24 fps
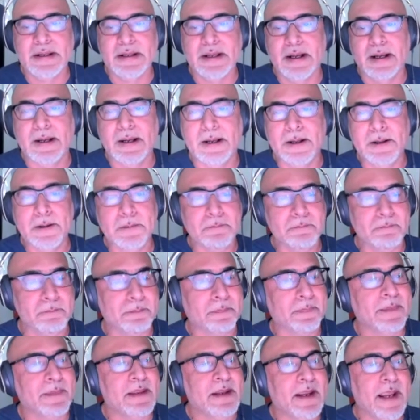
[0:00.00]
And
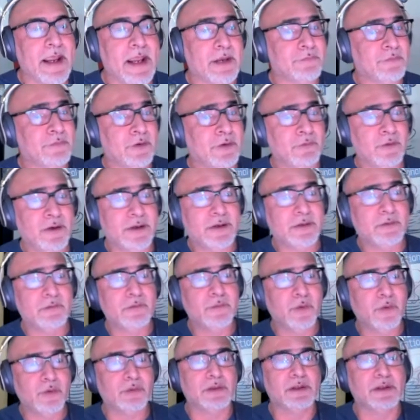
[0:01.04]
if you're running
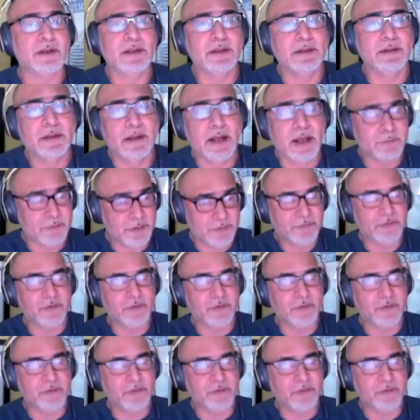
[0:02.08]
remotely, if you're